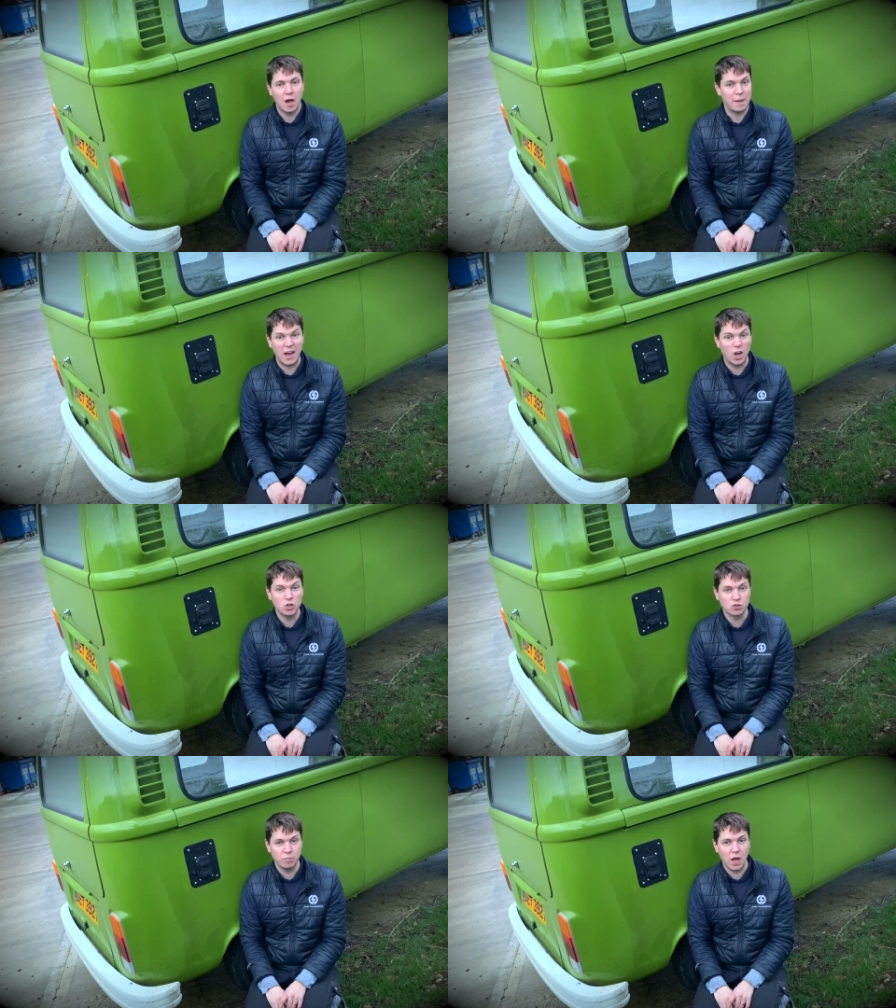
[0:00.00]
about
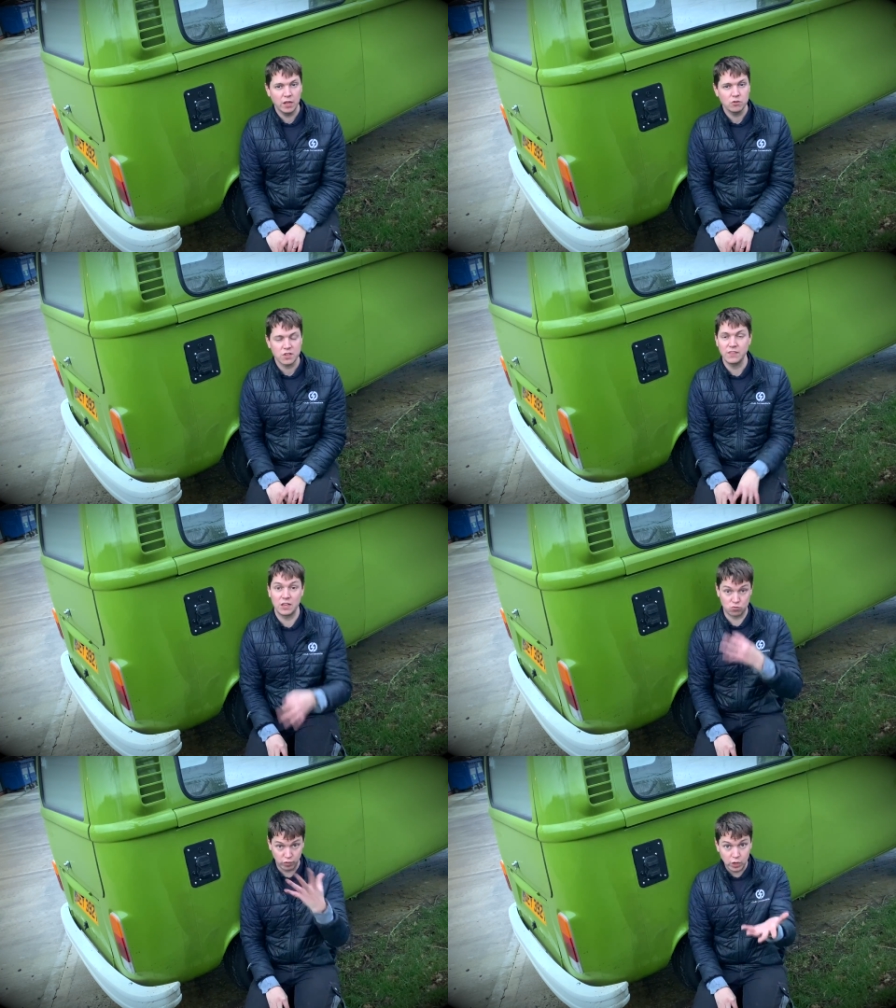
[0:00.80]
100 miles, and
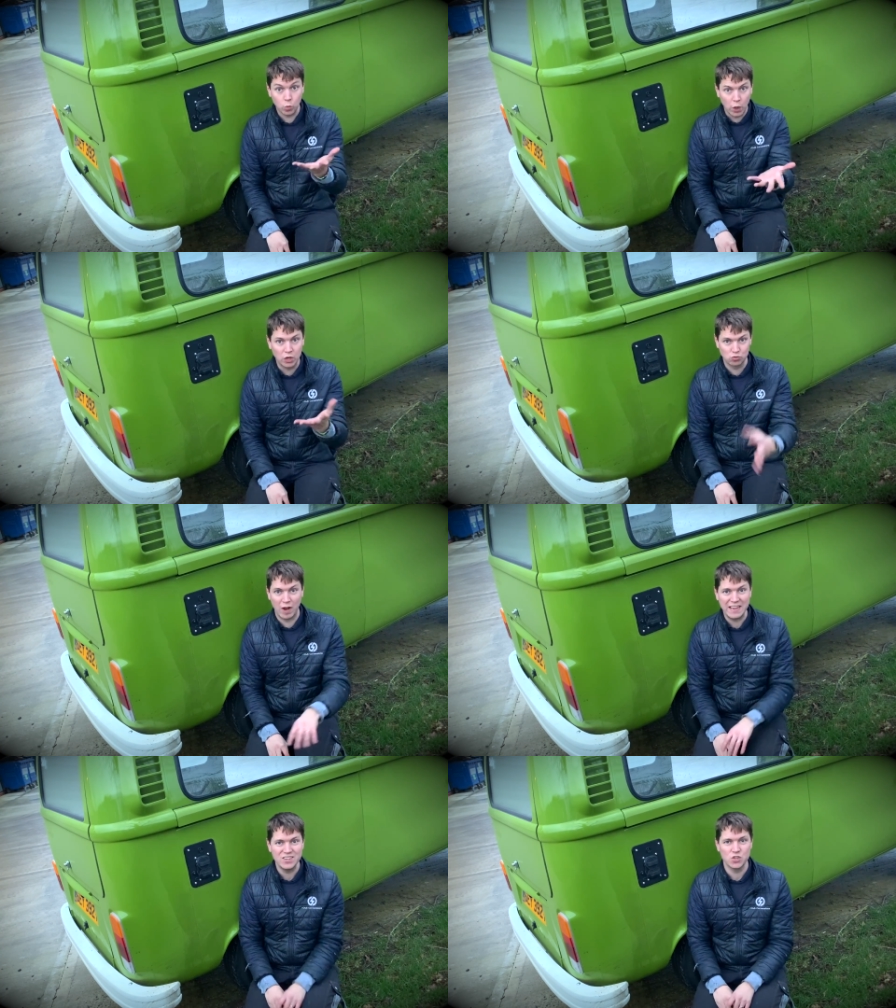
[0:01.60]
that's real world
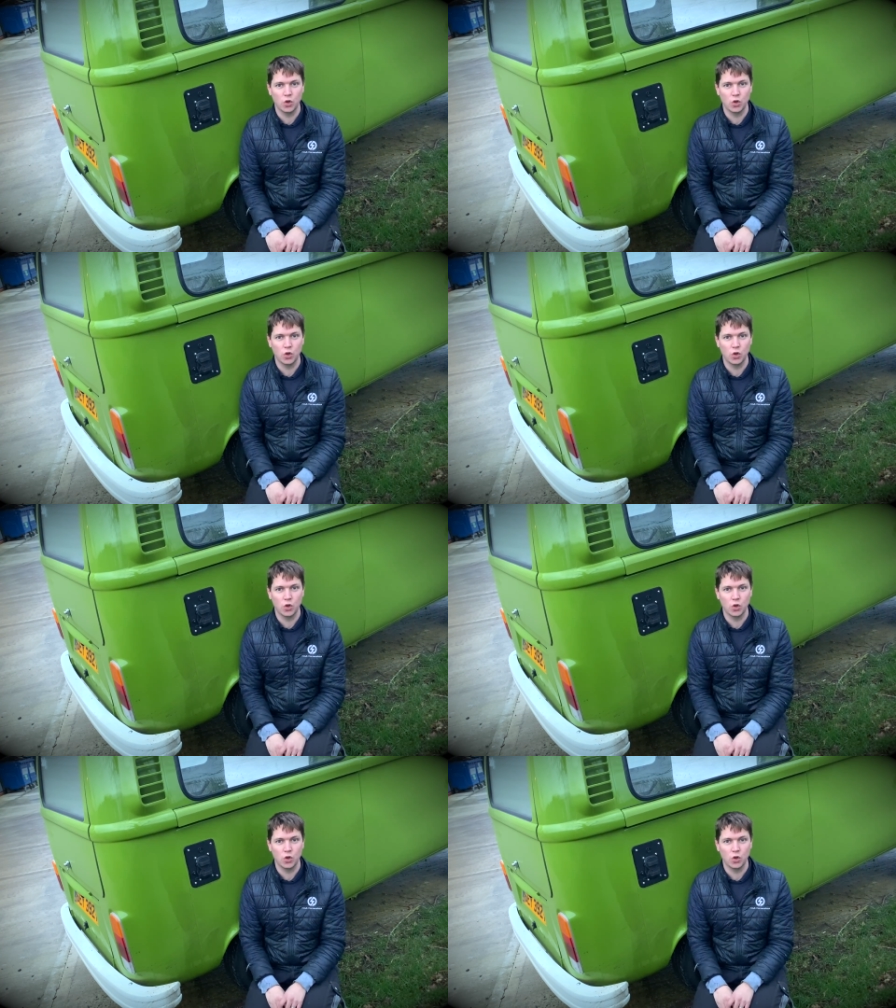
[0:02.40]
range,